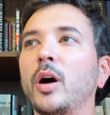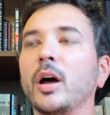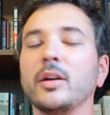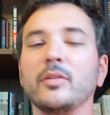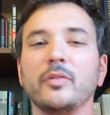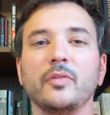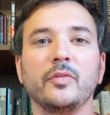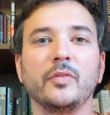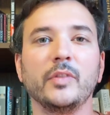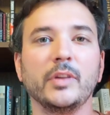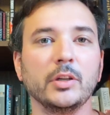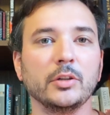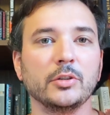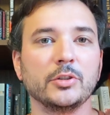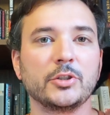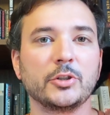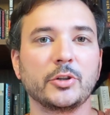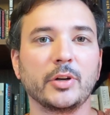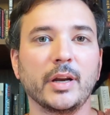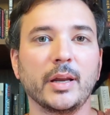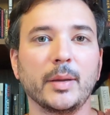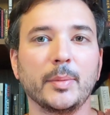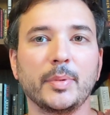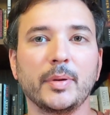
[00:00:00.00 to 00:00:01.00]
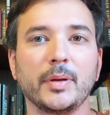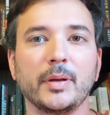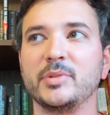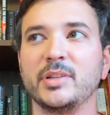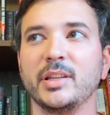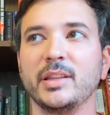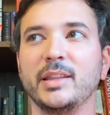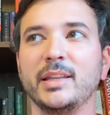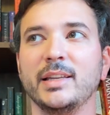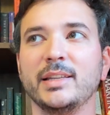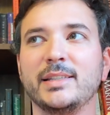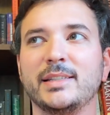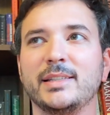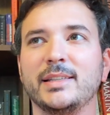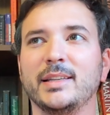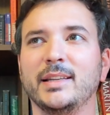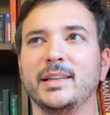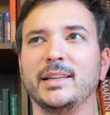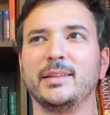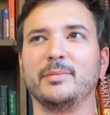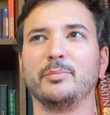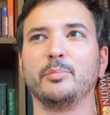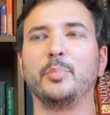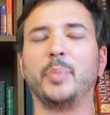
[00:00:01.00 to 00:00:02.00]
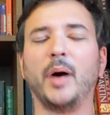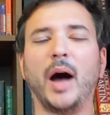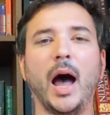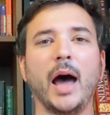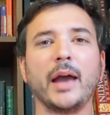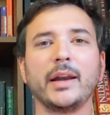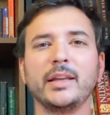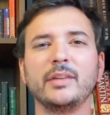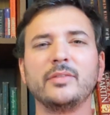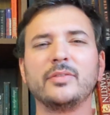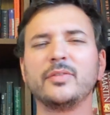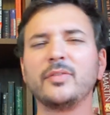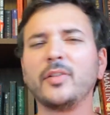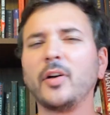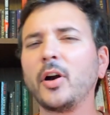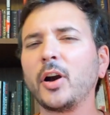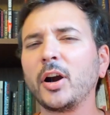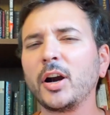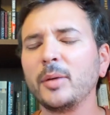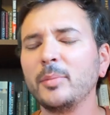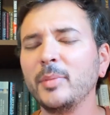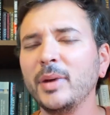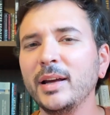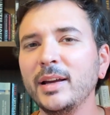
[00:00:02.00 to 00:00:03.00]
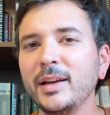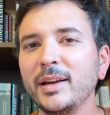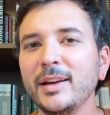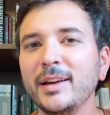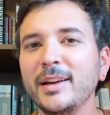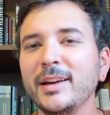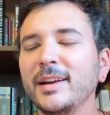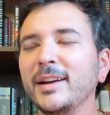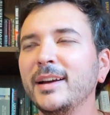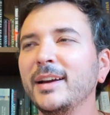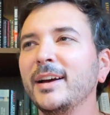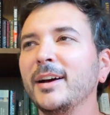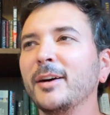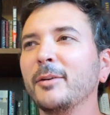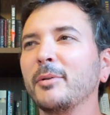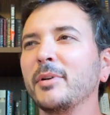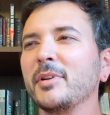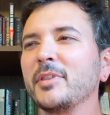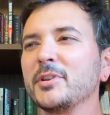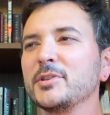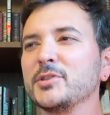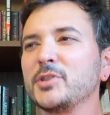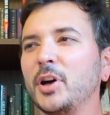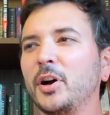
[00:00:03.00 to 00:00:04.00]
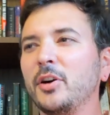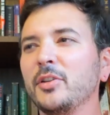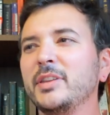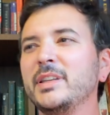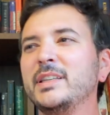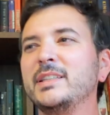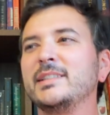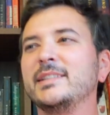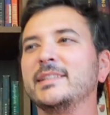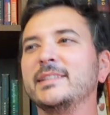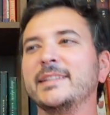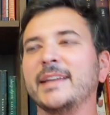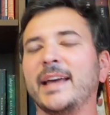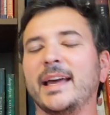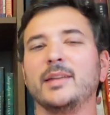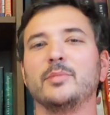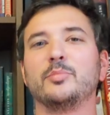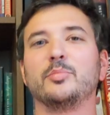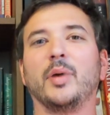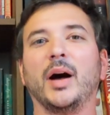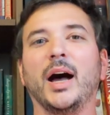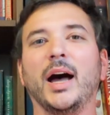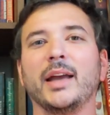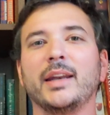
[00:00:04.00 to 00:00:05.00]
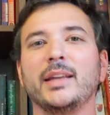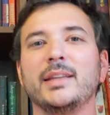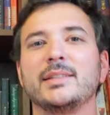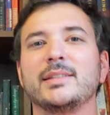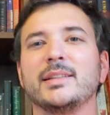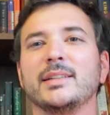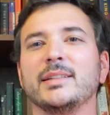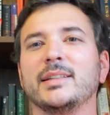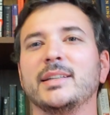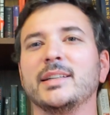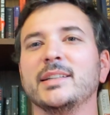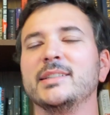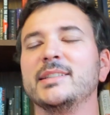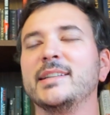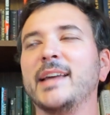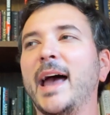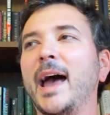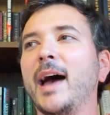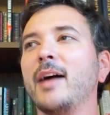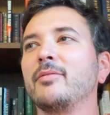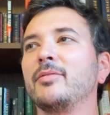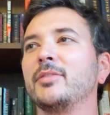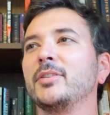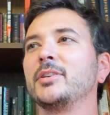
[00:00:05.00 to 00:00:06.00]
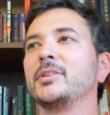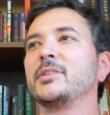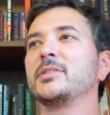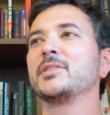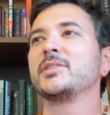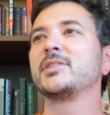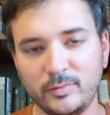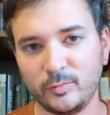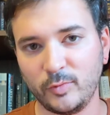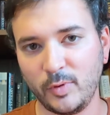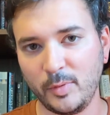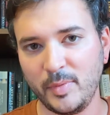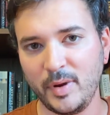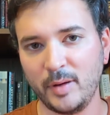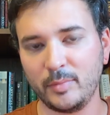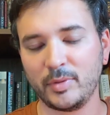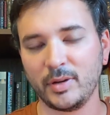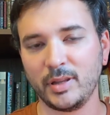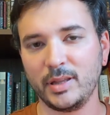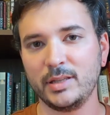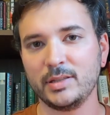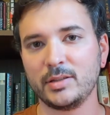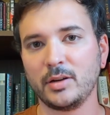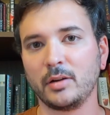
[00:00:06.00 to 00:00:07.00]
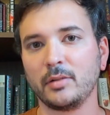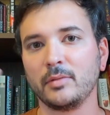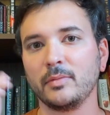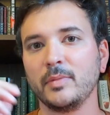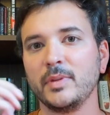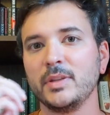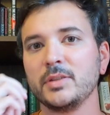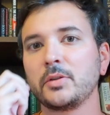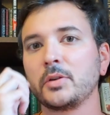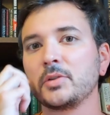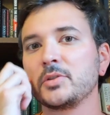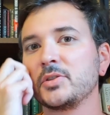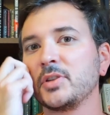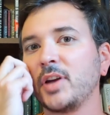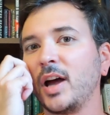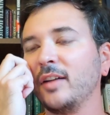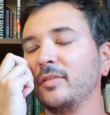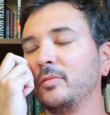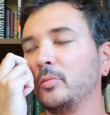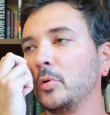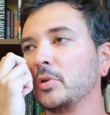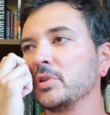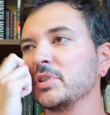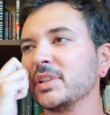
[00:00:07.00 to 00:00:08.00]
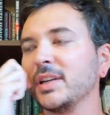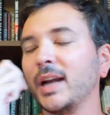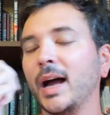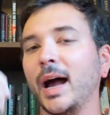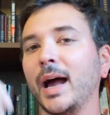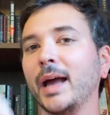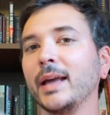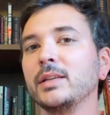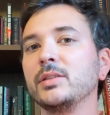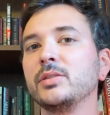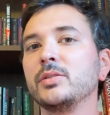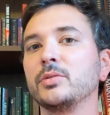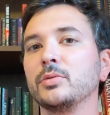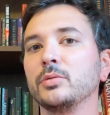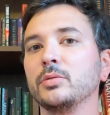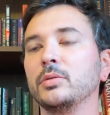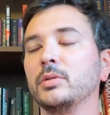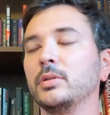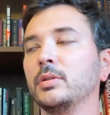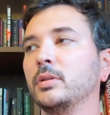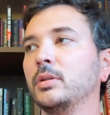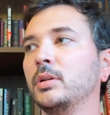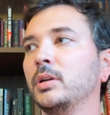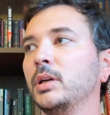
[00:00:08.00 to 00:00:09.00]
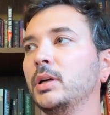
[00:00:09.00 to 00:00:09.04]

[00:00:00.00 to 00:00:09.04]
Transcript: on a field trip to this body farm where there's all these dead bodies and cadavers. Remember, these are sophomores in high school,